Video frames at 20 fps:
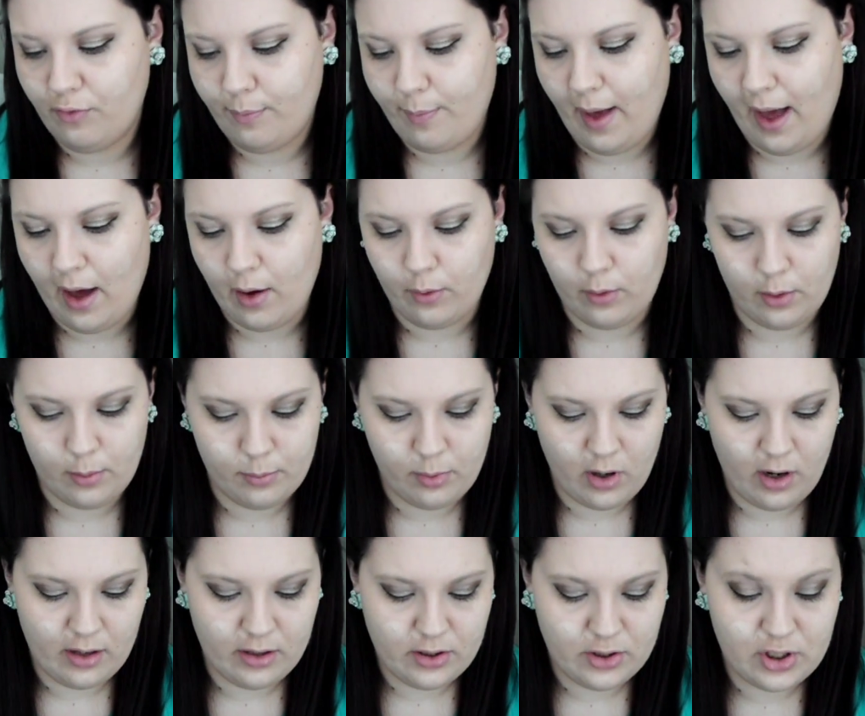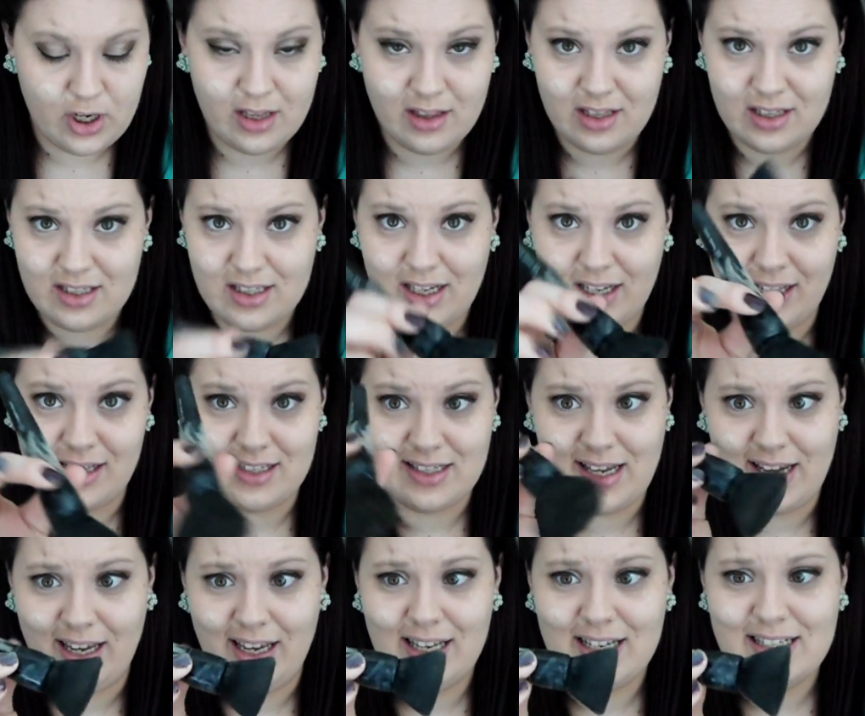powder brush. This thing is
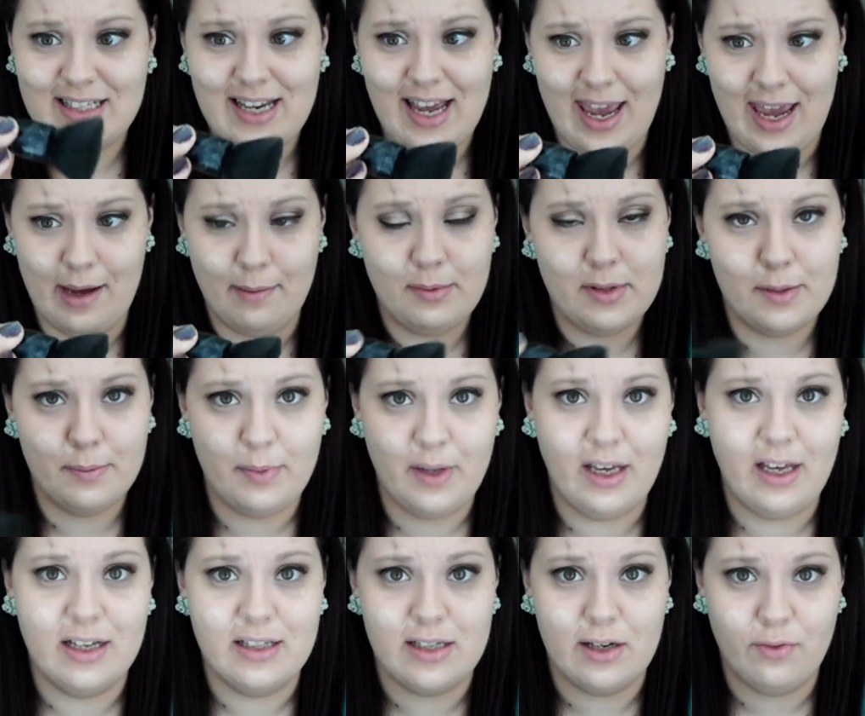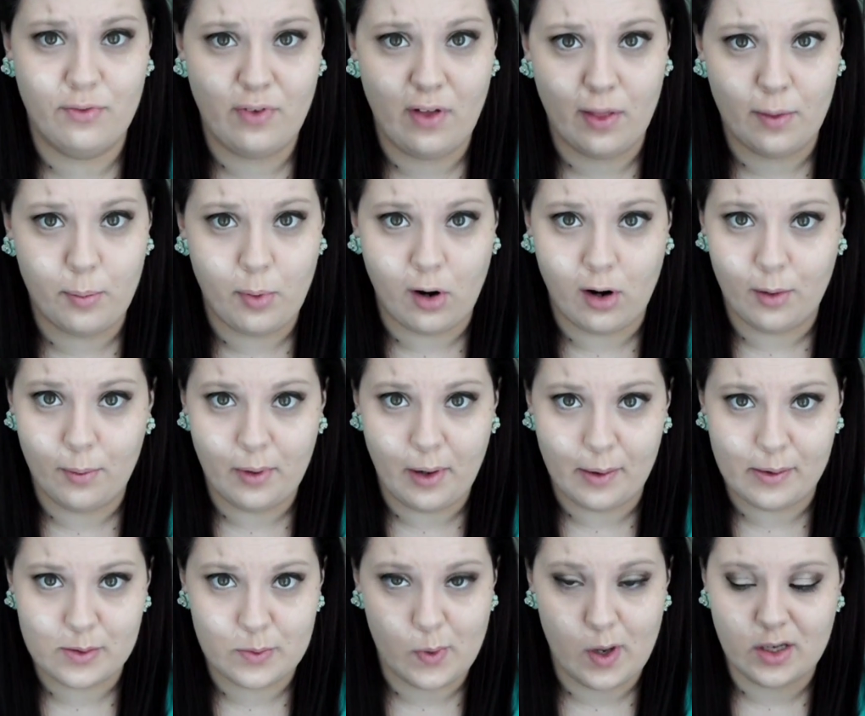like taped because it fell apart when
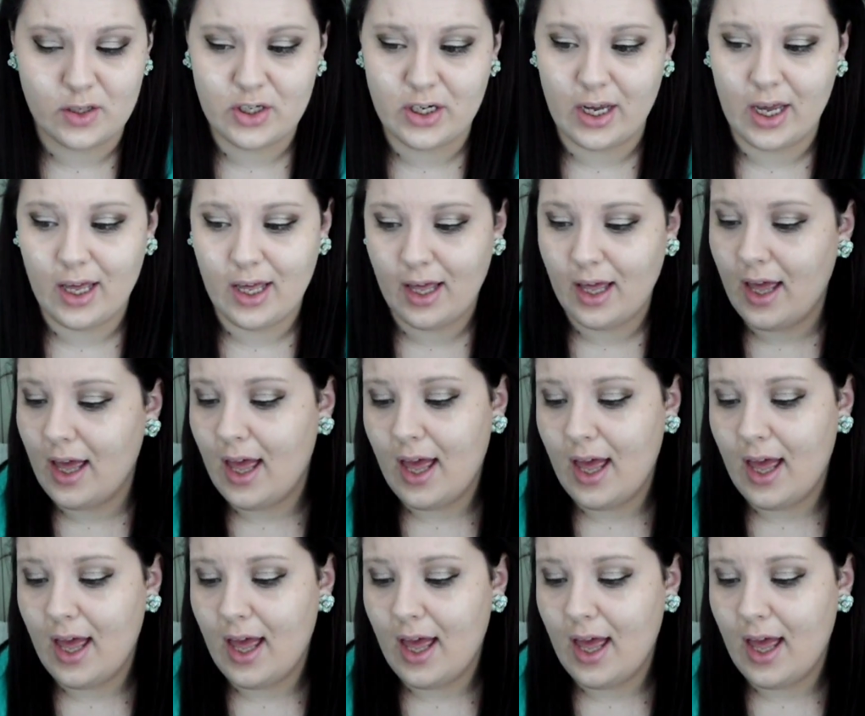I was washing it.